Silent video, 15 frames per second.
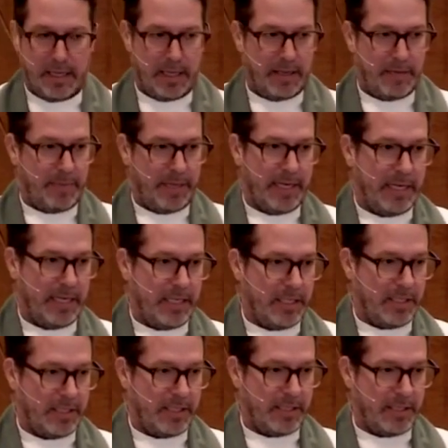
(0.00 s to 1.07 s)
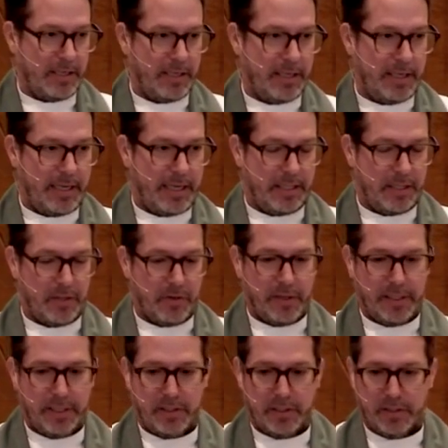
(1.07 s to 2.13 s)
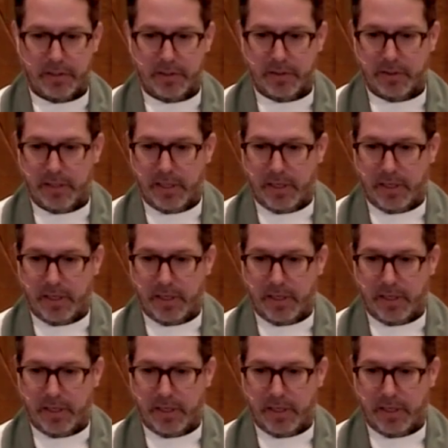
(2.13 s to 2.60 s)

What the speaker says: because it's going to